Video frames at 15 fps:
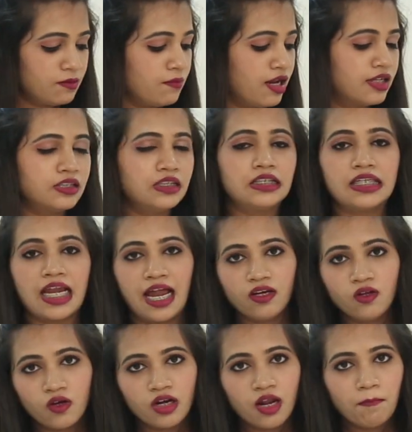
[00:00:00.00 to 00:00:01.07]
I'm not
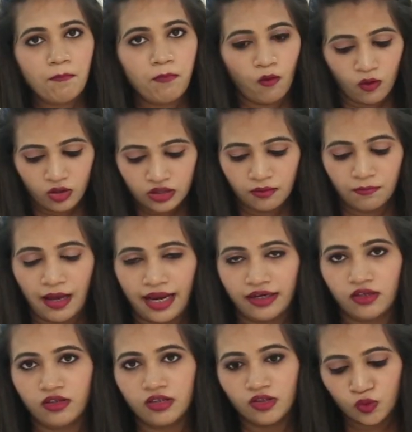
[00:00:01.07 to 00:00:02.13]
gonna pour the
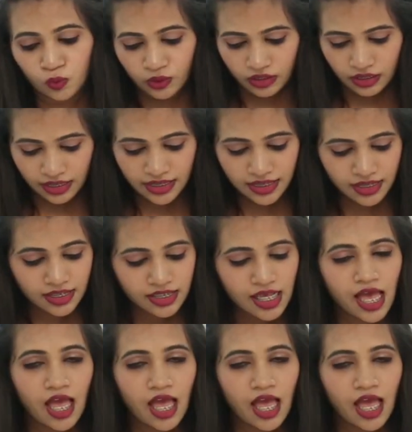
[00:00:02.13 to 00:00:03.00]
batter into this